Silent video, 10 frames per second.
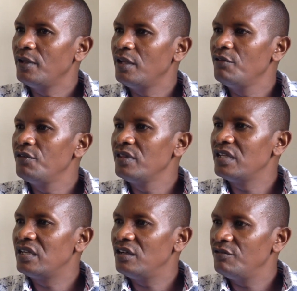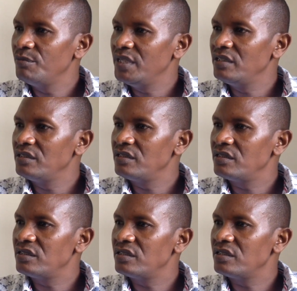even the government
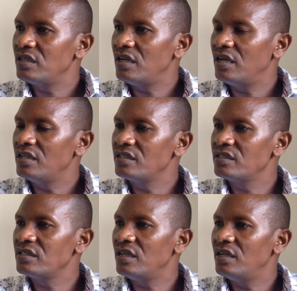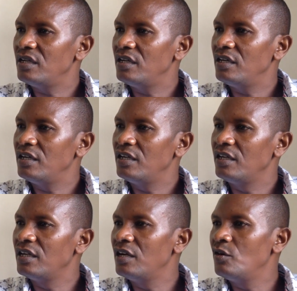has
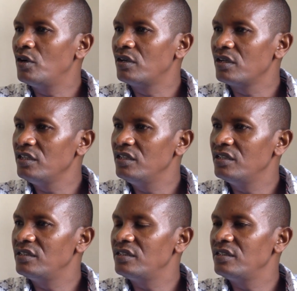now agreed that